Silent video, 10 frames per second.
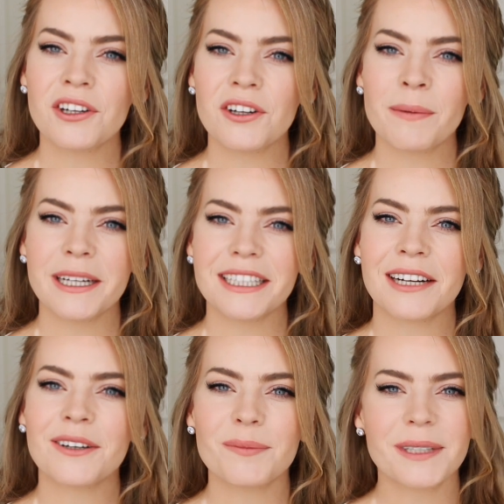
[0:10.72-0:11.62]
you're new to my
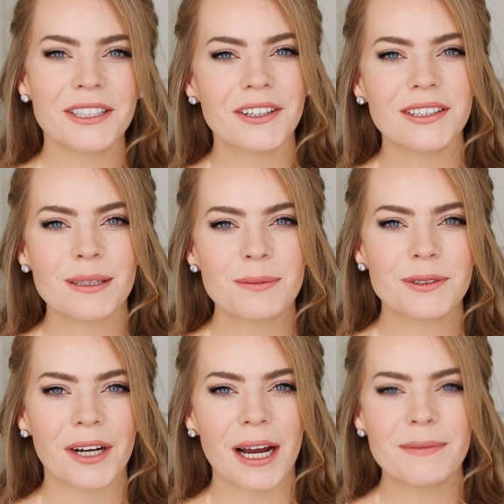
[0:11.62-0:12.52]
channel, be sure to
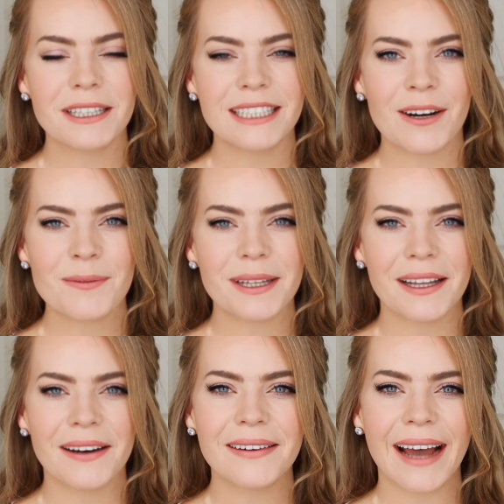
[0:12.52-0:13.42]
subscribe down
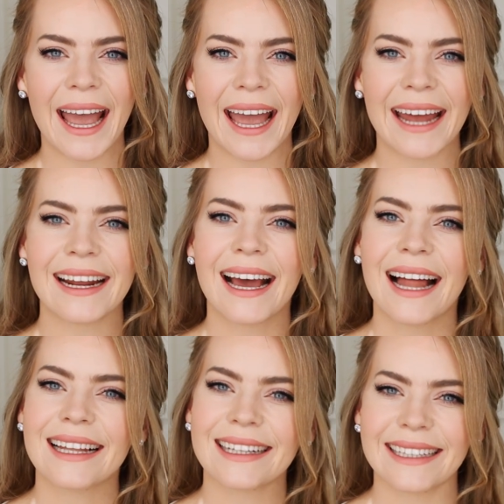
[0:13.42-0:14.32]
below, and
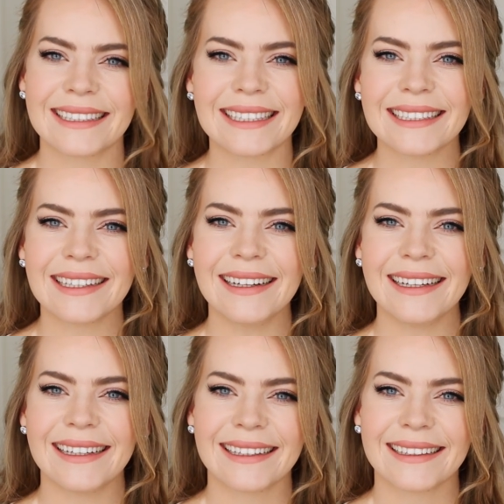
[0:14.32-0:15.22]
let's get
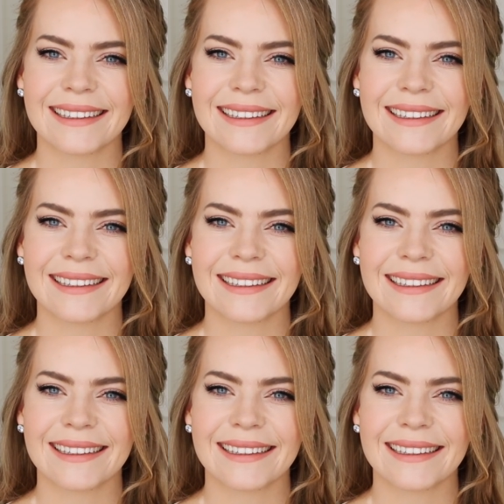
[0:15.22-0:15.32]
started.